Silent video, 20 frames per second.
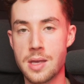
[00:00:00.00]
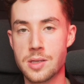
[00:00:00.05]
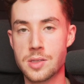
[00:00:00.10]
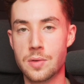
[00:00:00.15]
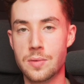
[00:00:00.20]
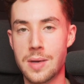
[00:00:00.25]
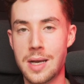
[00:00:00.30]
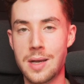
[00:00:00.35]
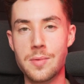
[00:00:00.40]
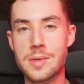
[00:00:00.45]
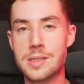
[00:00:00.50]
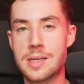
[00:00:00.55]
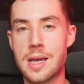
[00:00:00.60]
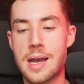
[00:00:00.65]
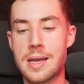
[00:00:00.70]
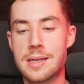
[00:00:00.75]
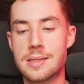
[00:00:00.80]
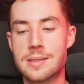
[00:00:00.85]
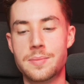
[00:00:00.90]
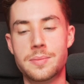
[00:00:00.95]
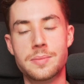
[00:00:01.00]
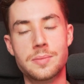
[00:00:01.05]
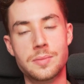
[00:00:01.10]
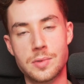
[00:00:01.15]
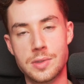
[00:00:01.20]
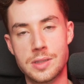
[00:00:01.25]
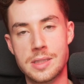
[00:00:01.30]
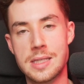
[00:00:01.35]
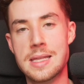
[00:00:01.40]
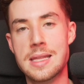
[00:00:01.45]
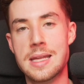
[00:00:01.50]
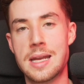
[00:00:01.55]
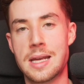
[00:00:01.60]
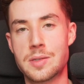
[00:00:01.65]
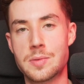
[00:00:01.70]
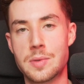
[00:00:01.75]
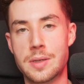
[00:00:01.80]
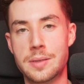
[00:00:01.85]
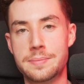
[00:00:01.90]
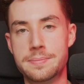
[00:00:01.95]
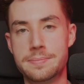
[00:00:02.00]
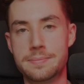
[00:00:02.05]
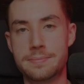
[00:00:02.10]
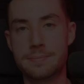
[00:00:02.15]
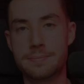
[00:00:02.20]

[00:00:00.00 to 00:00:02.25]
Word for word: So anyways, guys, we'll see you in the next one.